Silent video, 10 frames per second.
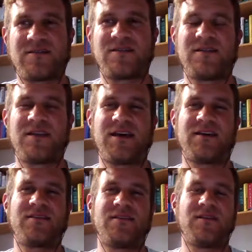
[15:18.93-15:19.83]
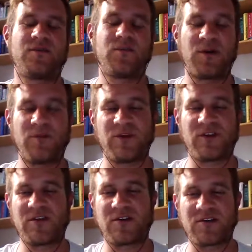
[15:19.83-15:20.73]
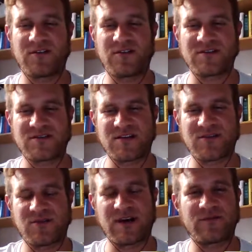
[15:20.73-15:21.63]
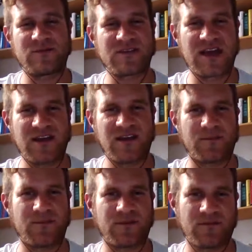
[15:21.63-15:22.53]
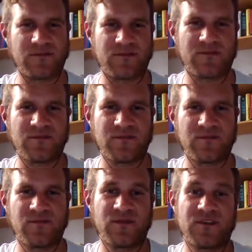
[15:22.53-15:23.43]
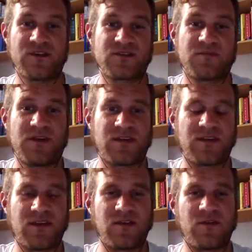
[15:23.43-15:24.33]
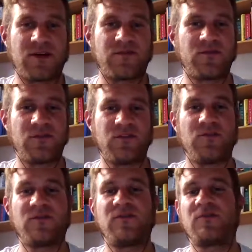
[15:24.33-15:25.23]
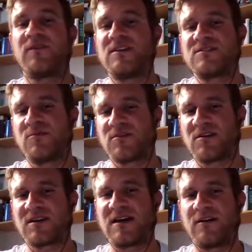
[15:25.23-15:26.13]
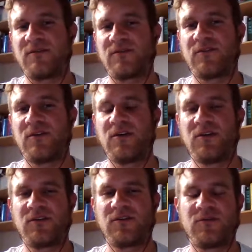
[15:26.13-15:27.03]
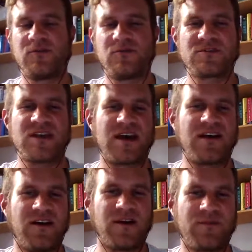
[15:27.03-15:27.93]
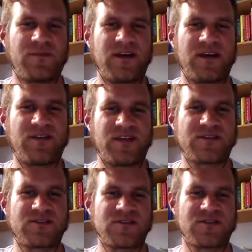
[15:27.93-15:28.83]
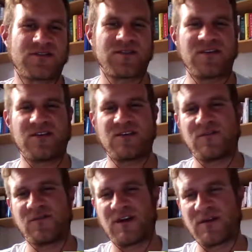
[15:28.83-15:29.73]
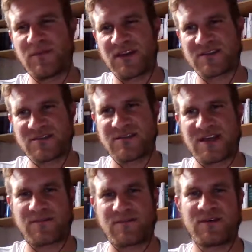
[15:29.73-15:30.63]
like the problem with gloqon is that you have to sign up. That's a big thing. You have to use your Facebook account to sign up, and that's just a very big step.